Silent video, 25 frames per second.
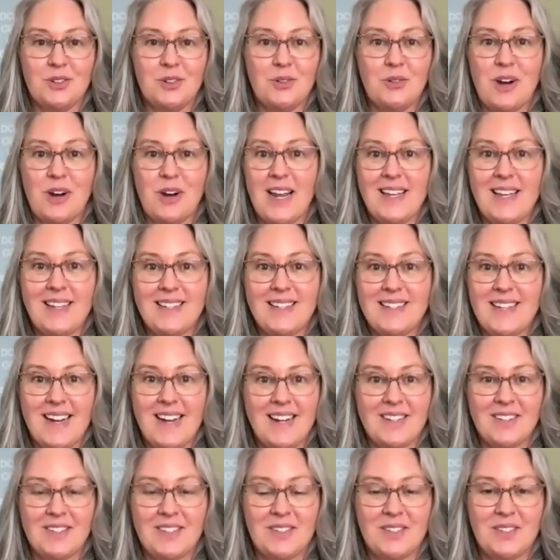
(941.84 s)
quiet
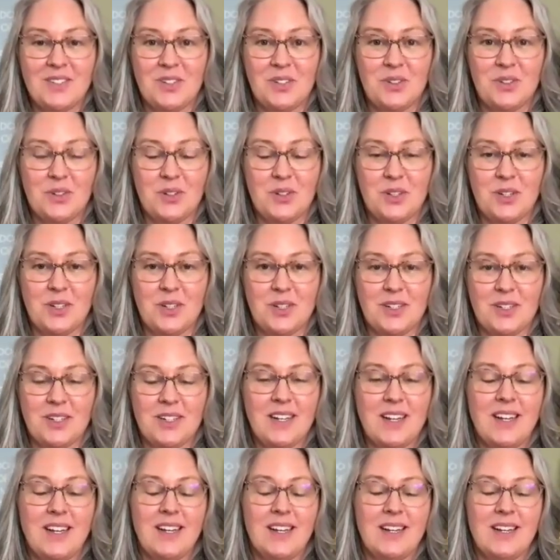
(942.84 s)
down, or
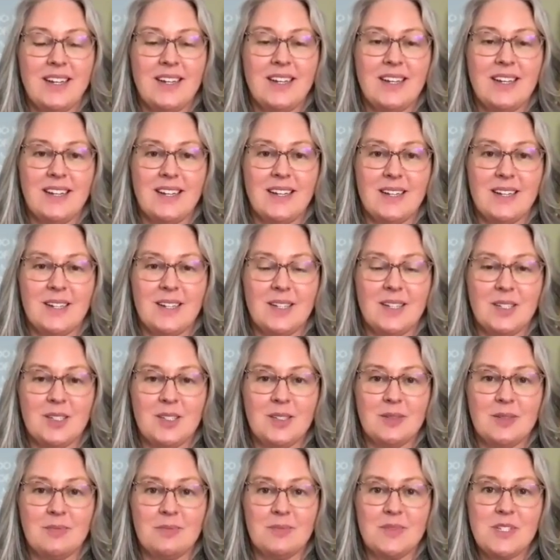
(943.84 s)

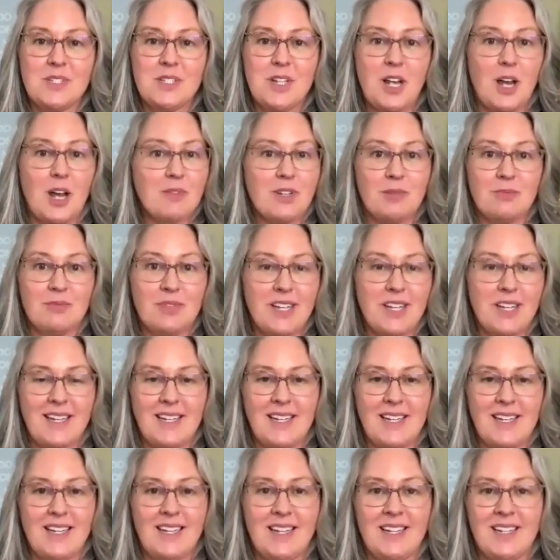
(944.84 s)
stop
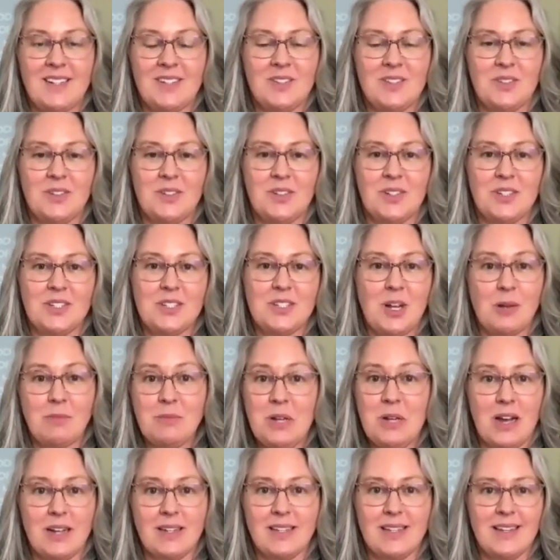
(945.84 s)
complaining, or stop
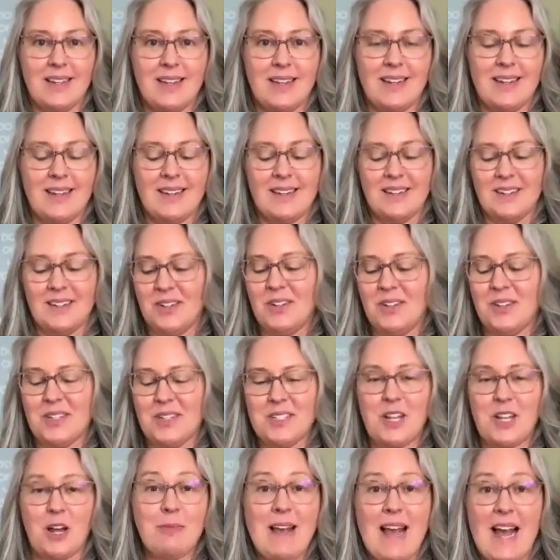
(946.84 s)
talking, or
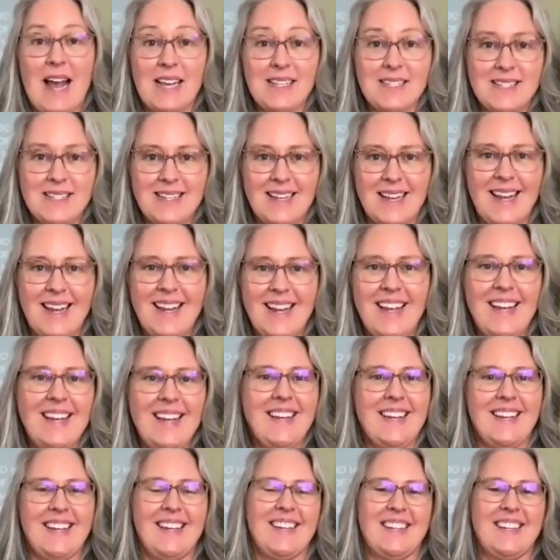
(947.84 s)
stop
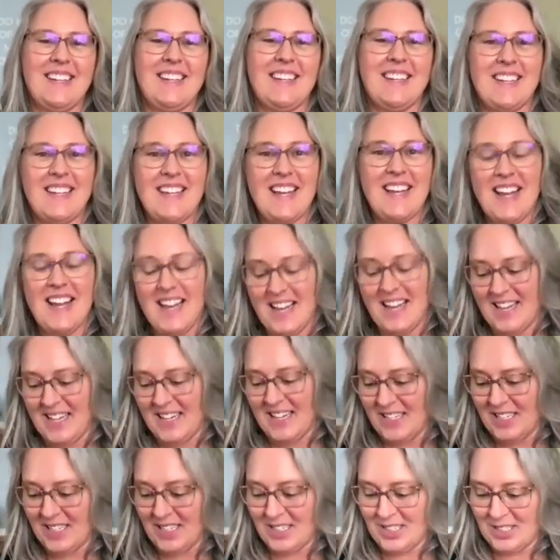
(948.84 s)
asking?
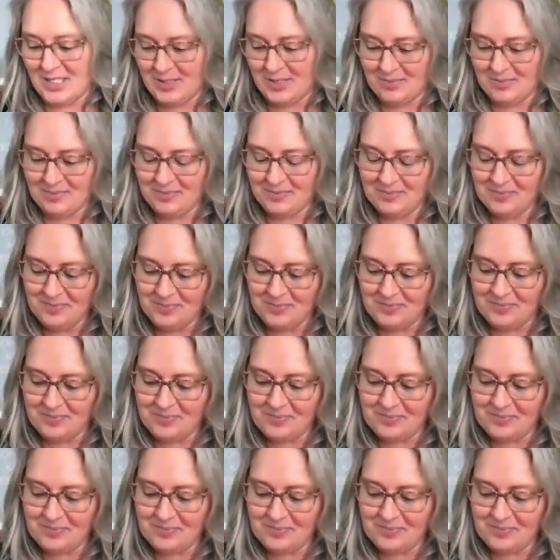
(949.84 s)
um,